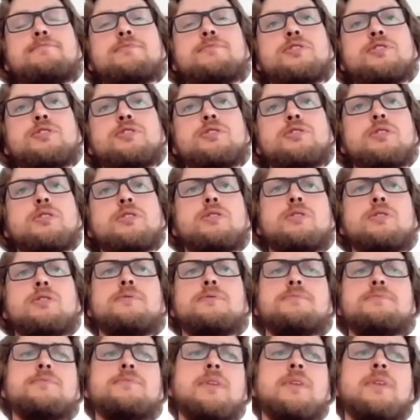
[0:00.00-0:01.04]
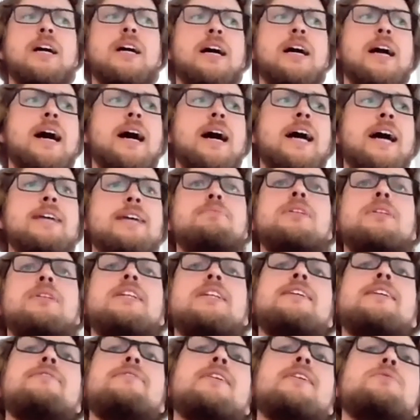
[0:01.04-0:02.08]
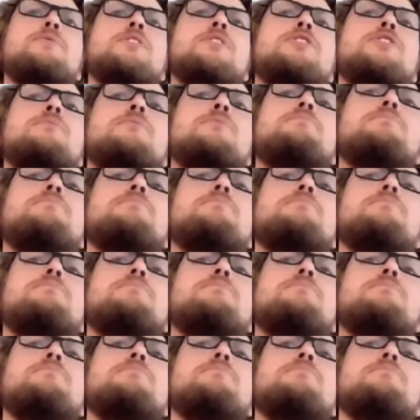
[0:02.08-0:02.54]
So I believe that we should